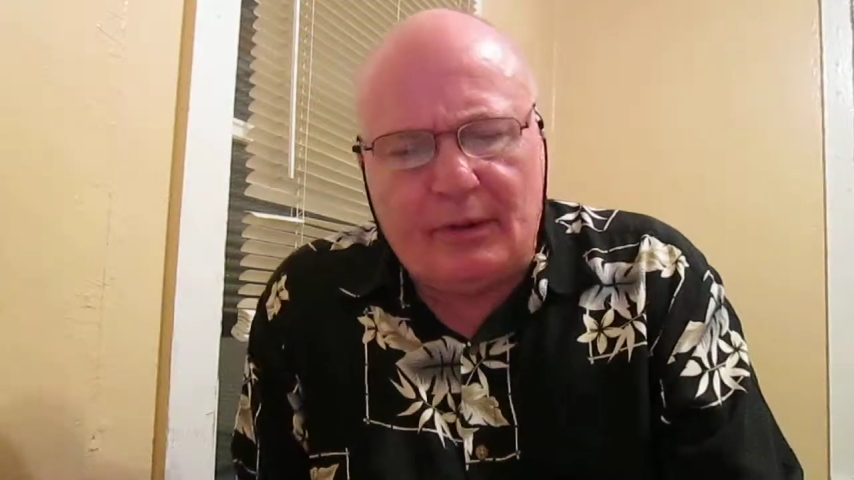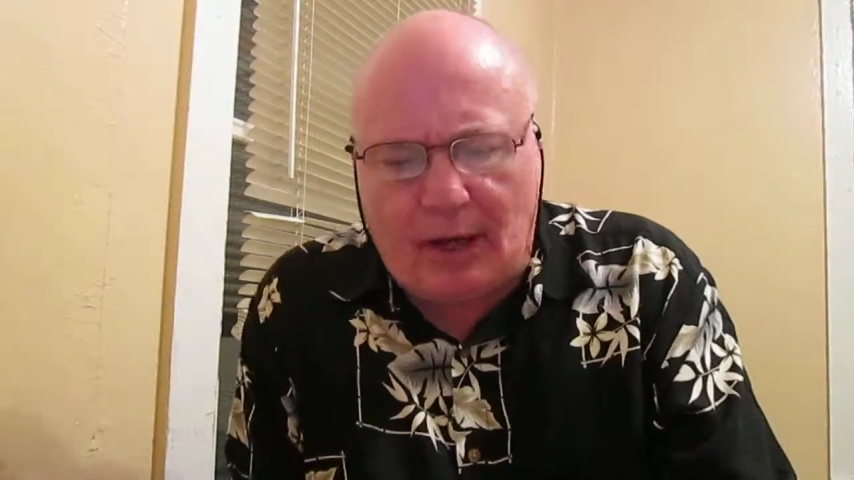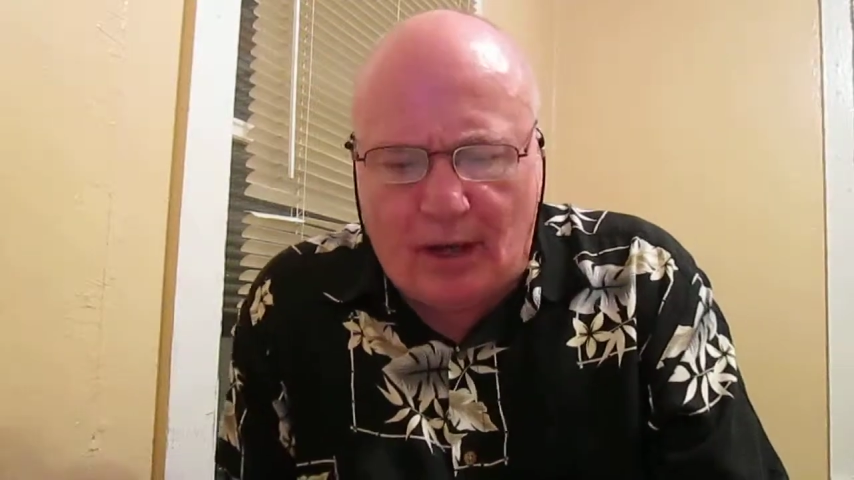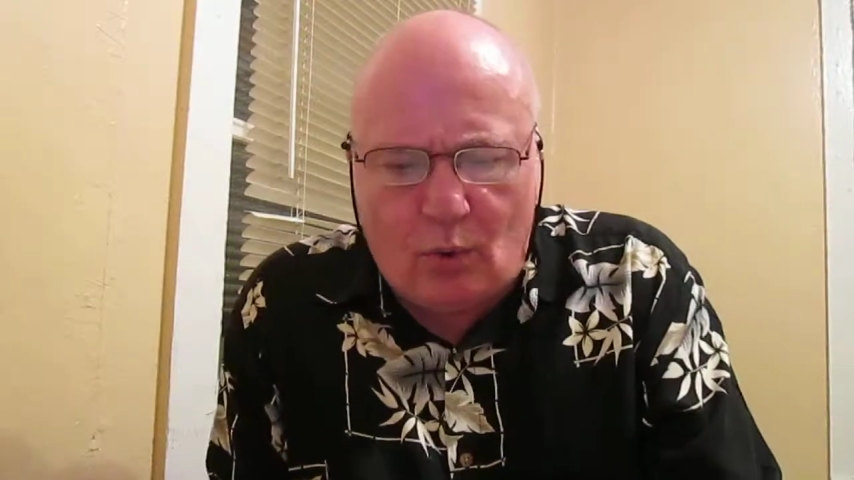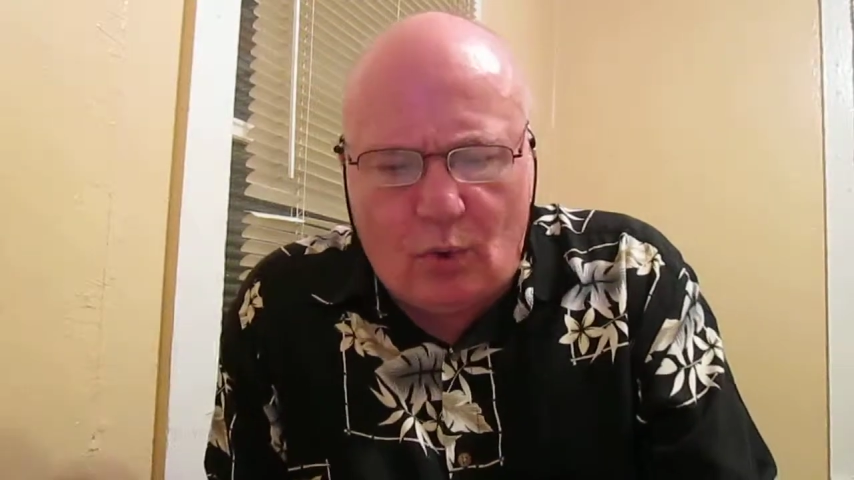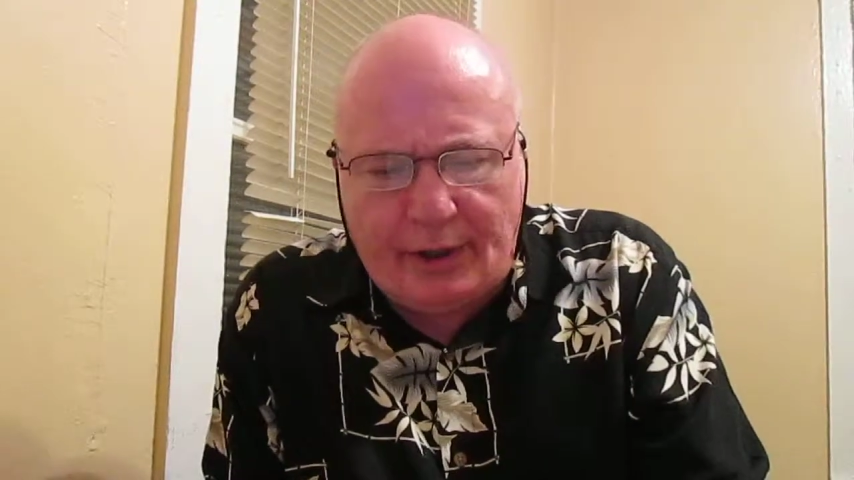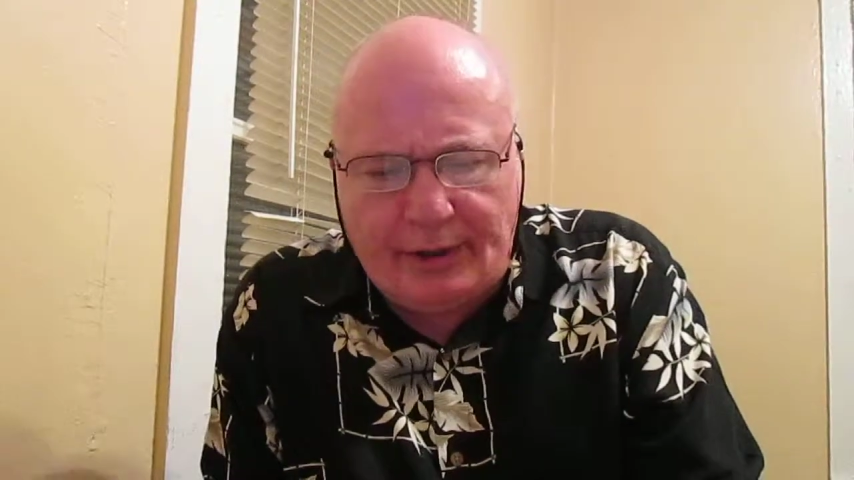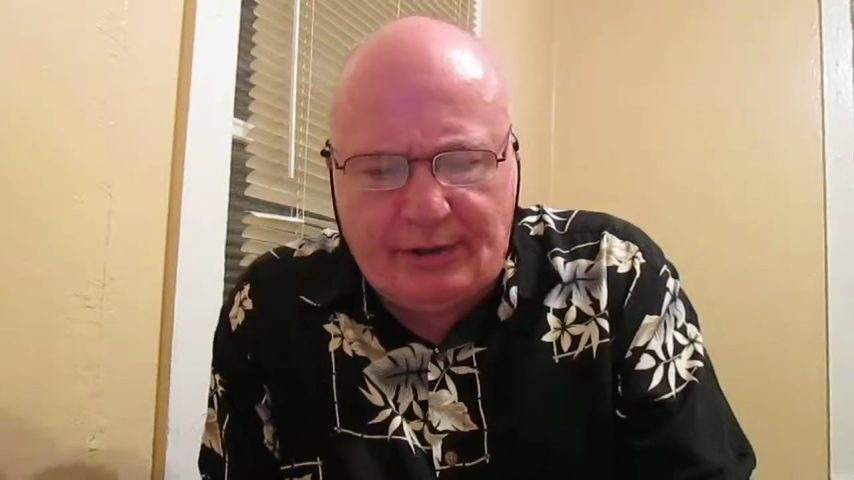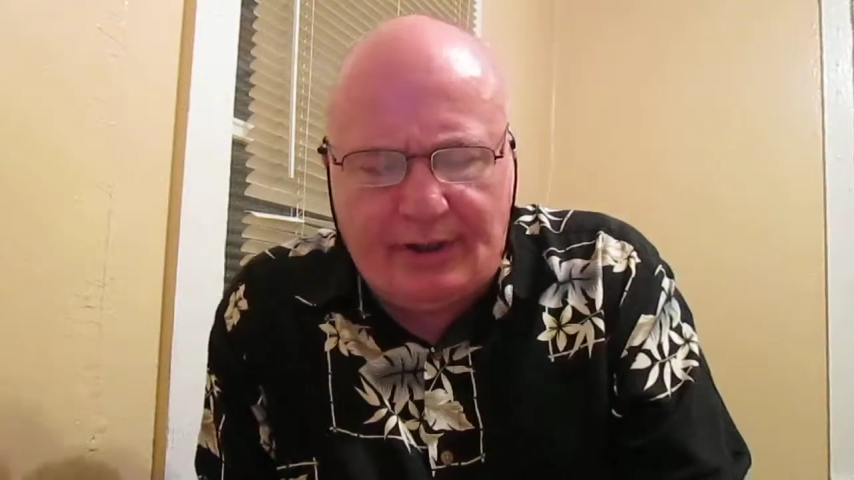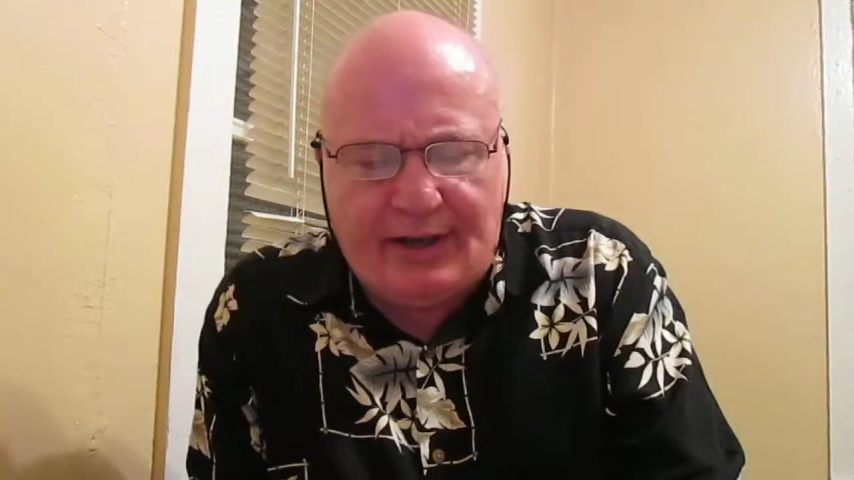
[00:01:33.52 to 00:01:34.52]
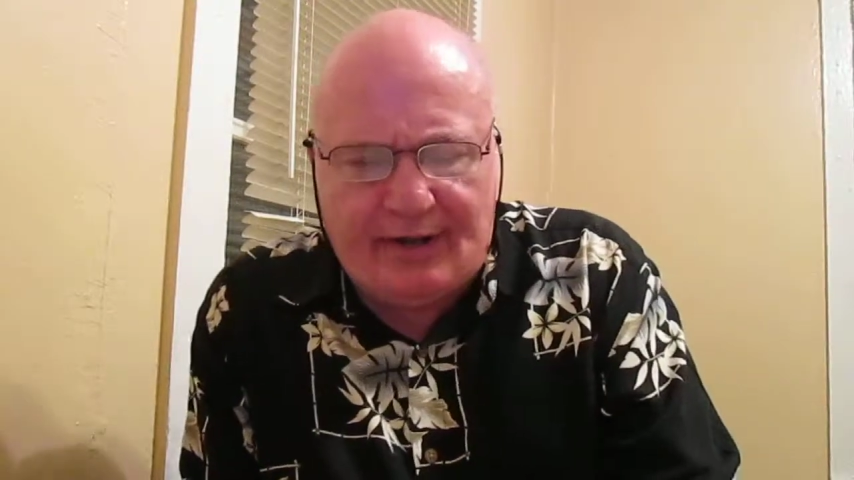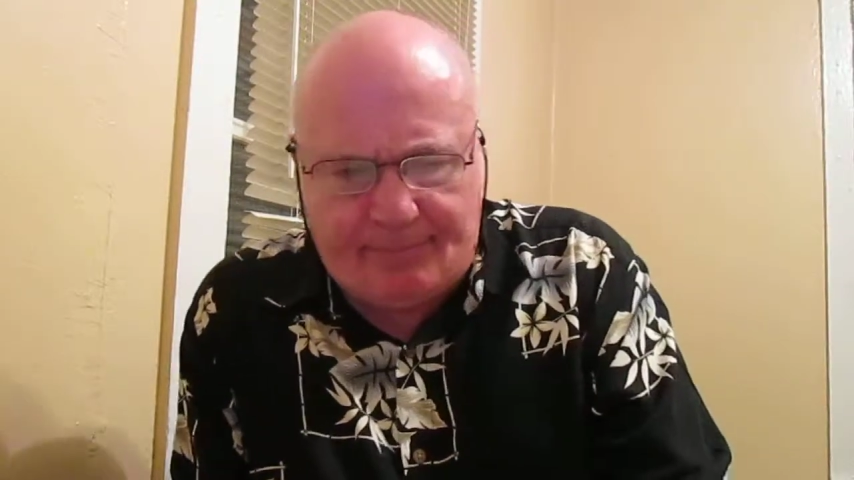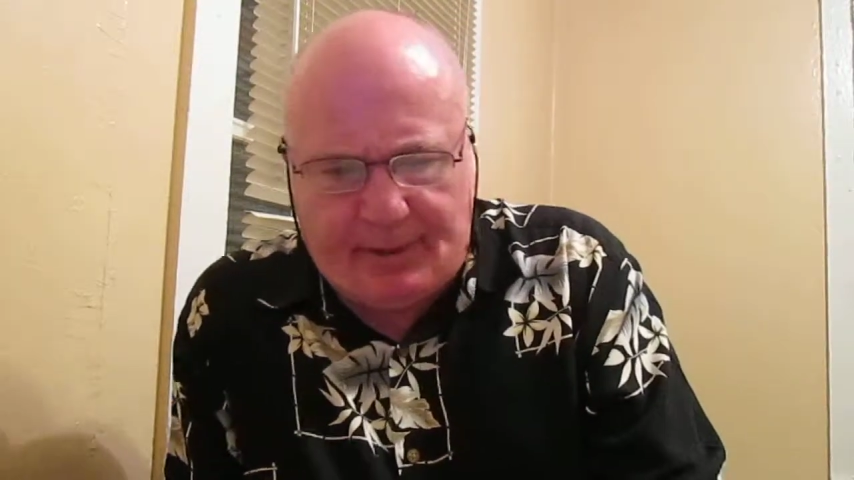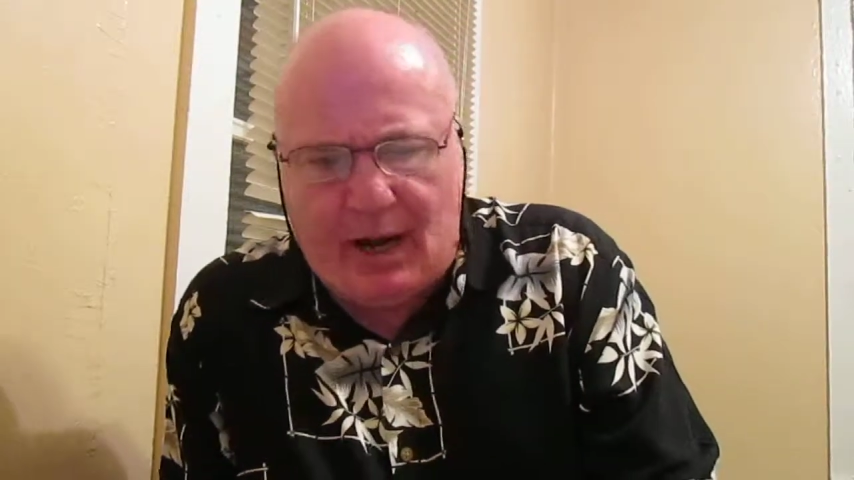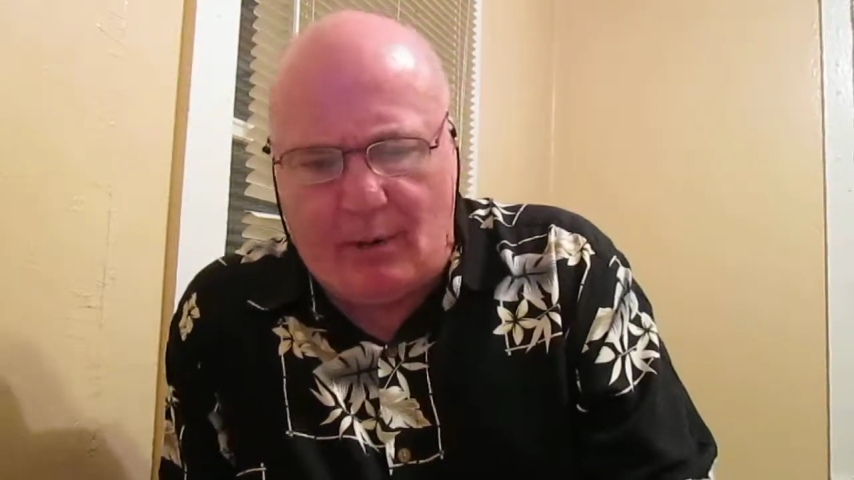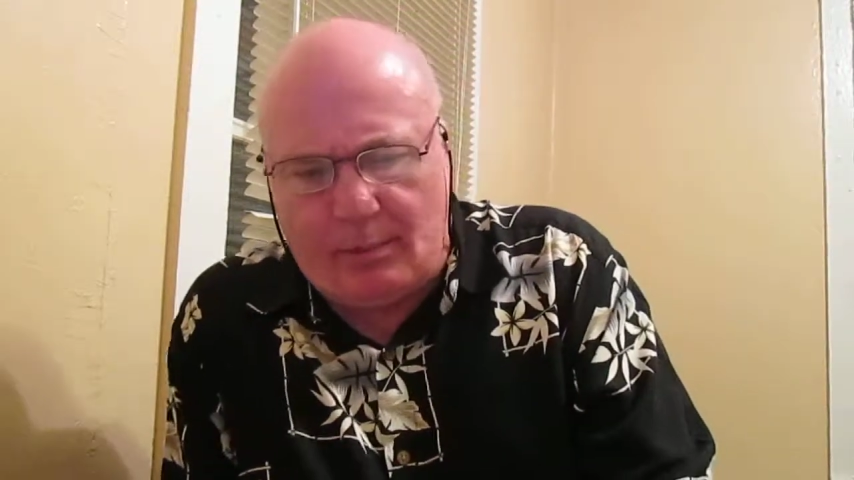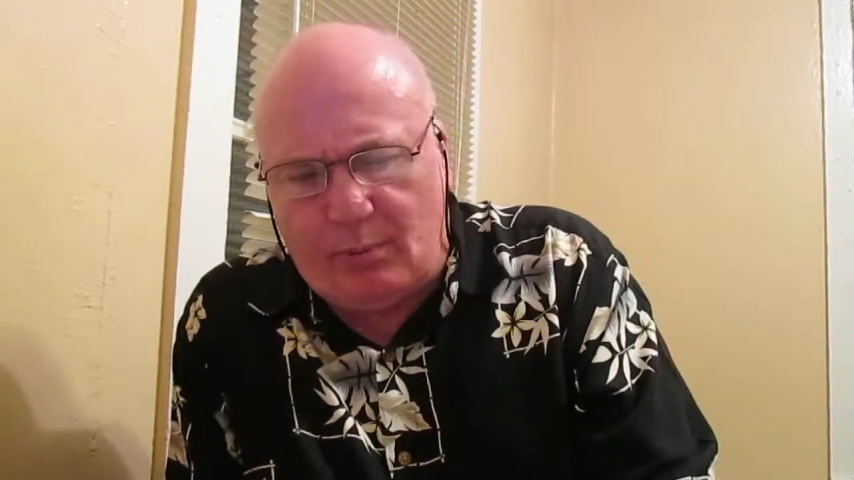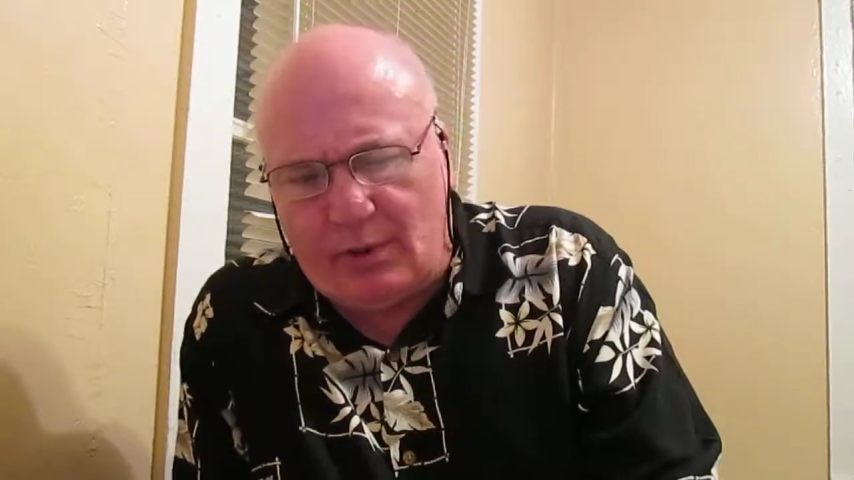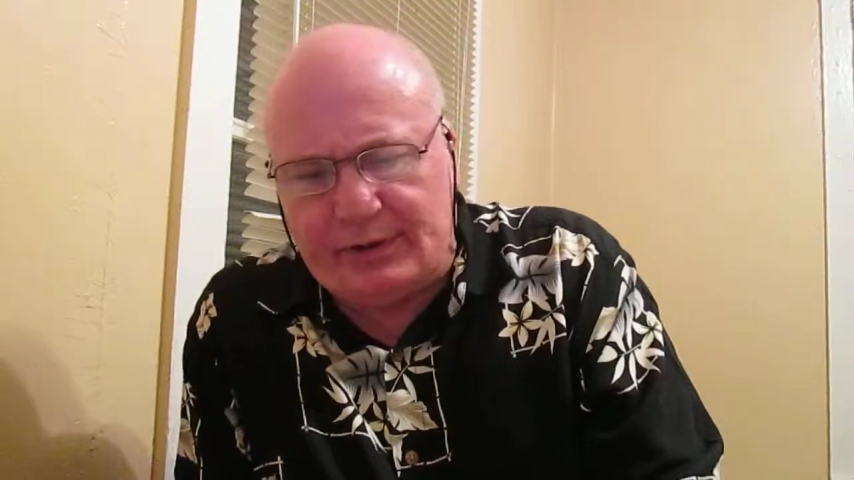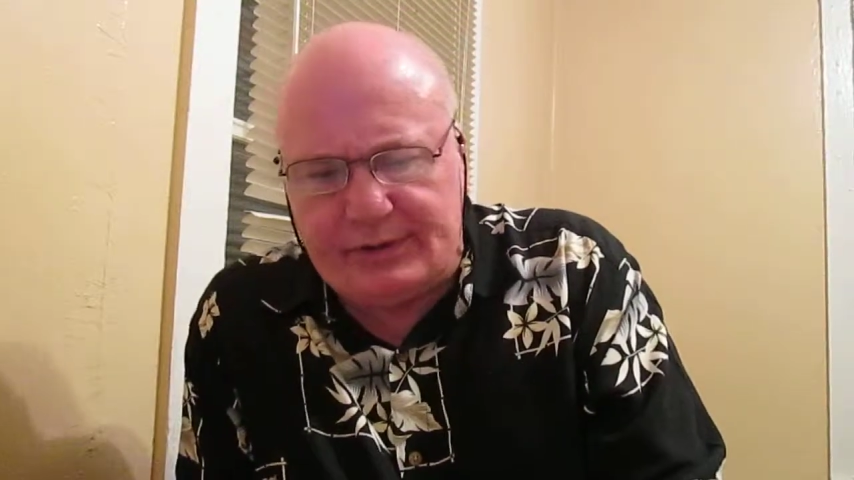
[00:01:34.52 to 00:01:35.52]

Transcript: According to the FBI reports,